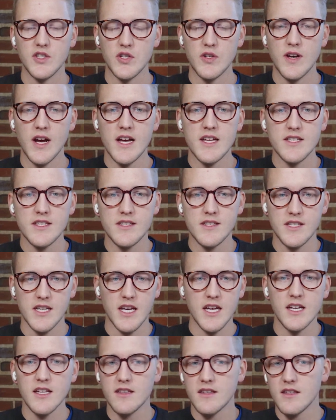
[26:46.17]
Do you guys
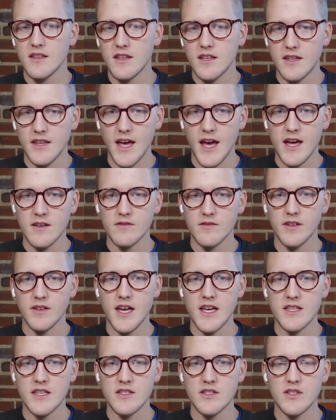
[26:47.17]
see it in that
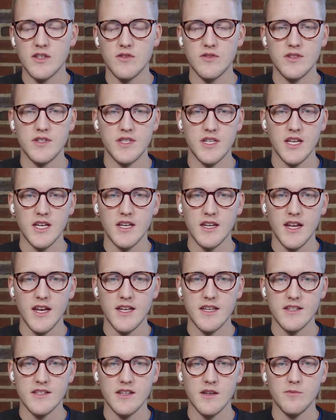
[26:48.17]
lens? Do you see it
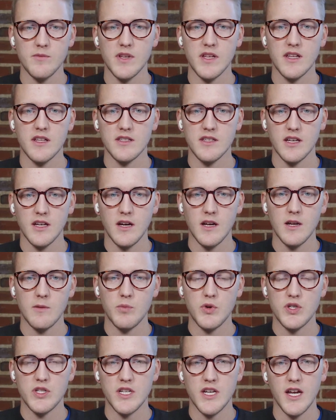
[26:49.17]
as something that's like
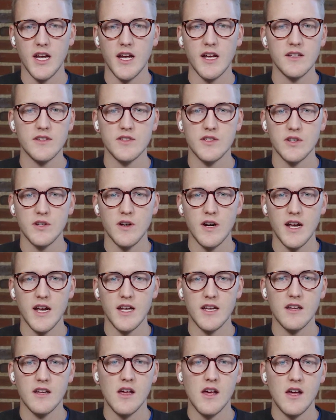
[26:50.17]
kind of pushing against the
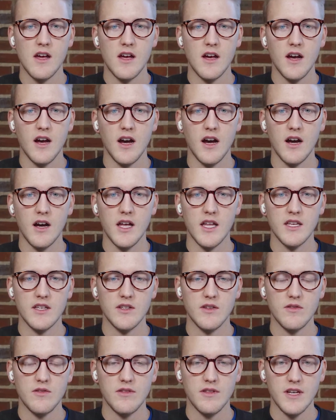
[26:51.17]
grain? Uh,
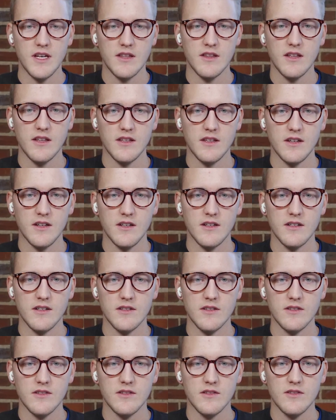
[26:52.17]
and do you think that
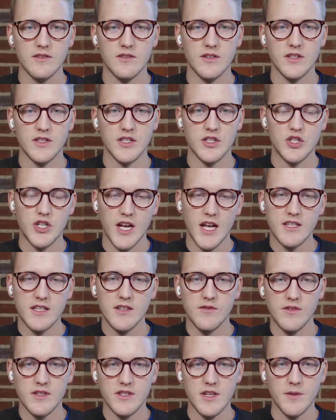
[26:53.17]
there there's a
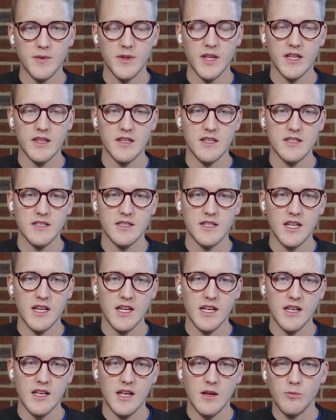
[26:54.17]
chance of this something like this
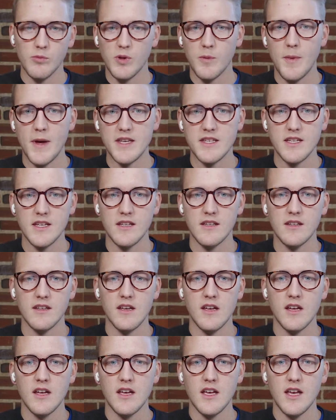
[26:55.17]
getting
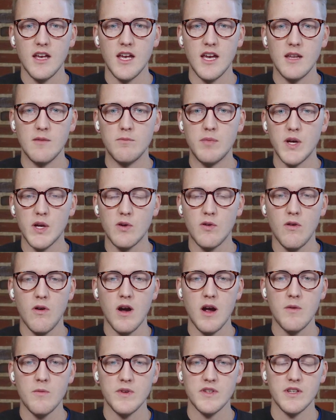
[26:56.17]
implemented in
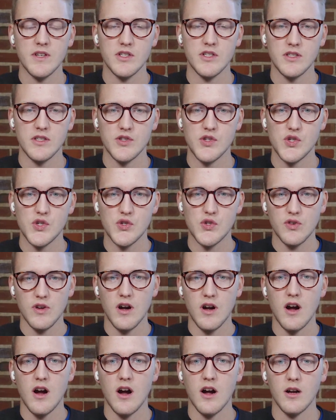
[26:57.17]
Bitcoin with such a
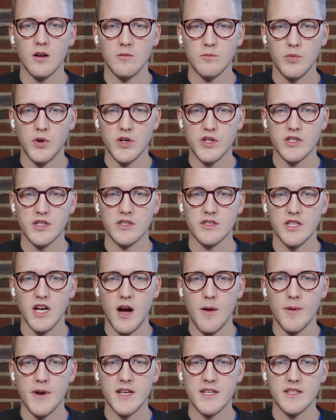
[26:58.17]
strong push and
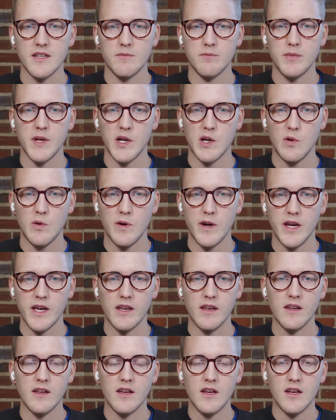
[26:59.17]
dominance on
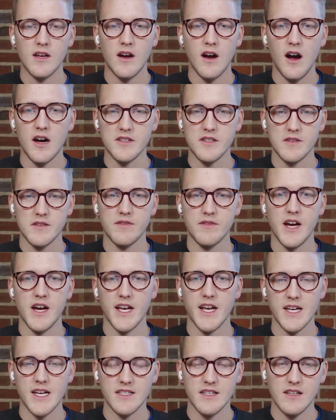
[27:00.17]
Bitcoin
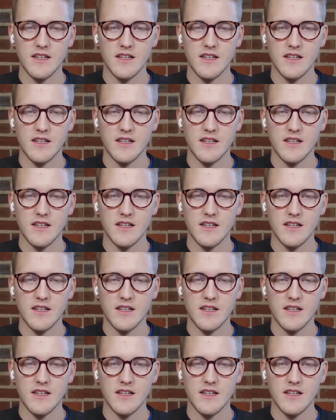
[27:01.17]
ossifying